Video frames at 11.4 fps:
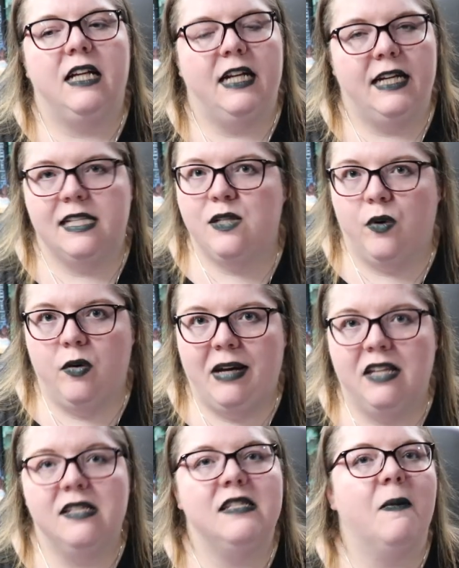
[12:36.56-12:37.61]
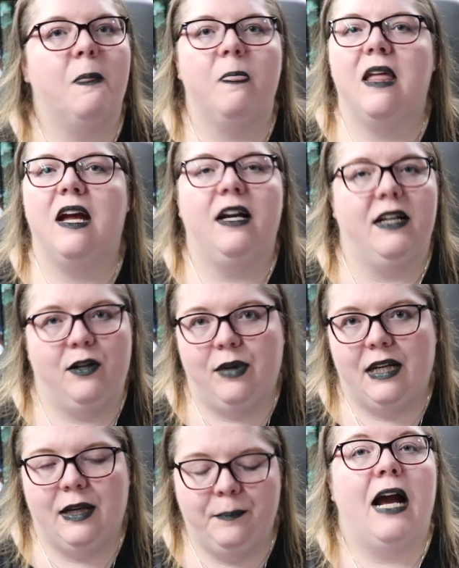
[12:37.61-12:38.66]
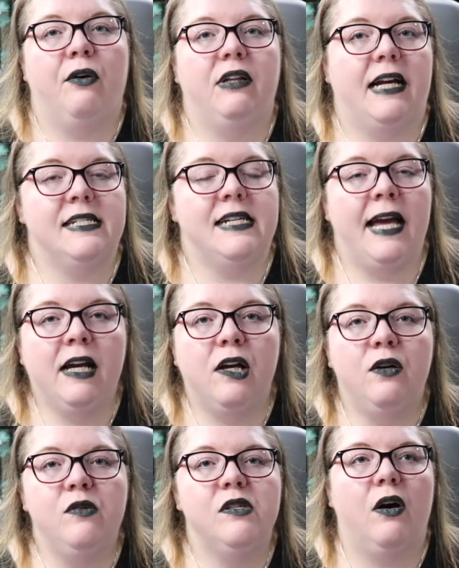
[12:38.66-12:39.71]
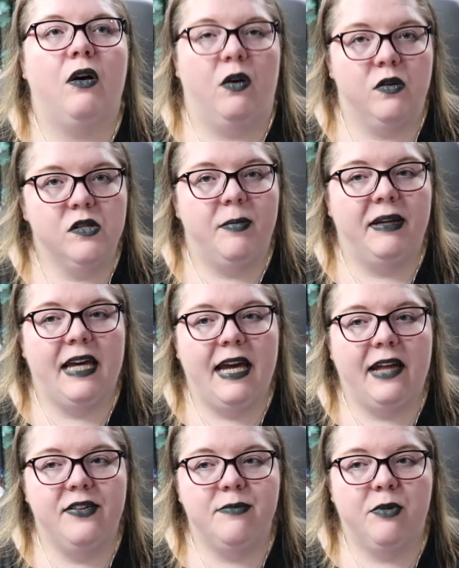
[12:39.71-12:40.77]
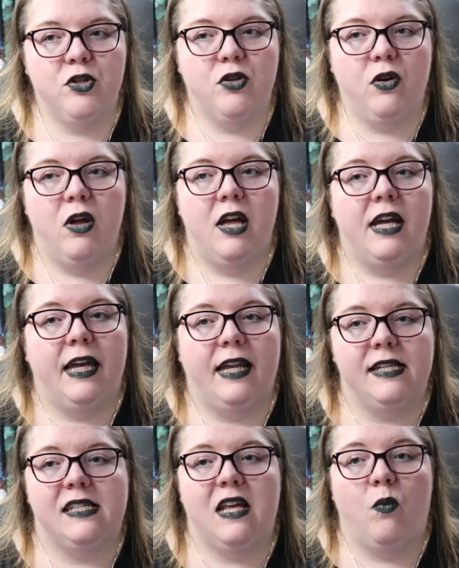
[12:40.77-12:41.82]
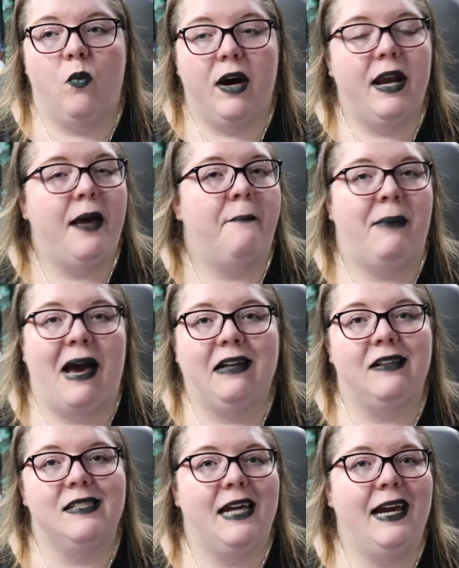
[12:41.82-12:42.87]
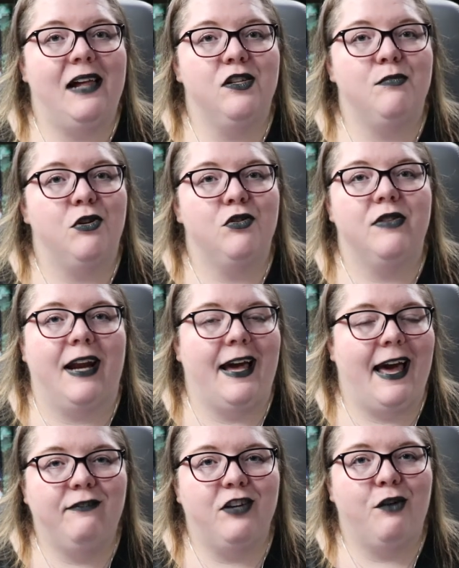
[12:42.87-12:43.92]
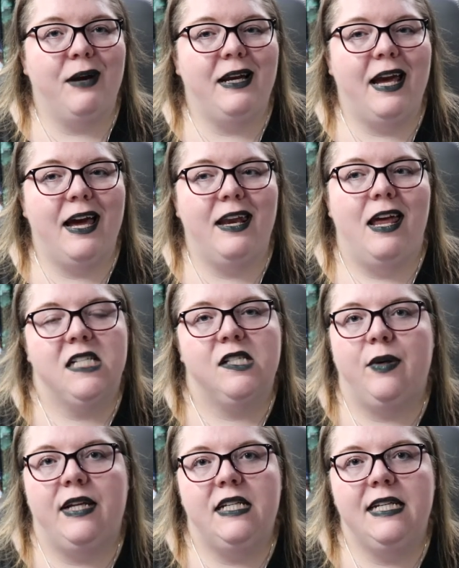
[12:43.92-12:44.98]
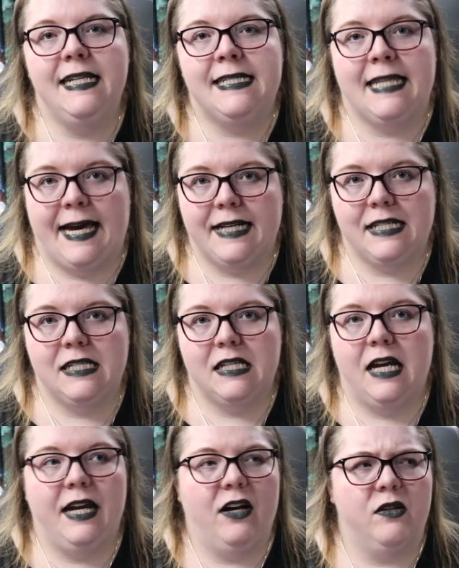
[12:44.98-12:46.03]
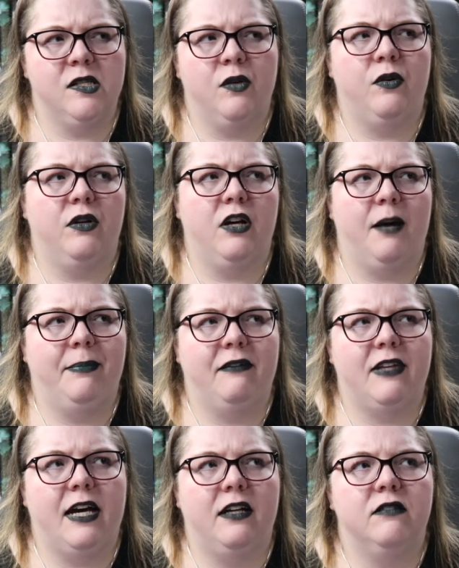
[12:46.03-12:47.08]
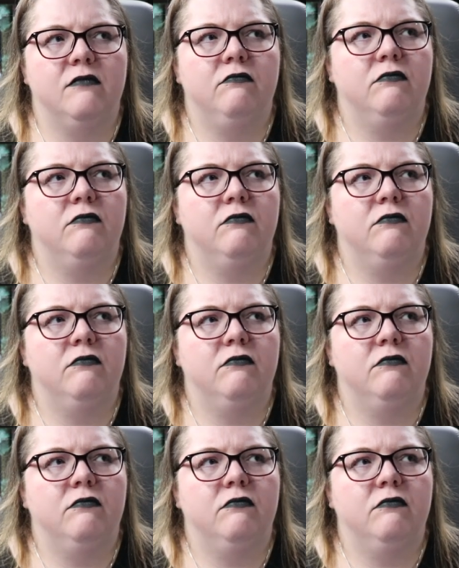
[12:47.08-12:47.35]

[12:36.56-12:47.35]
and it's a romance and I need to read it. Our Last Echoes, also by Kate Alice Marshall. It is the one backlist Kate Alice Marshall that I have not read yet, so I need to get to that. I also own a copy of that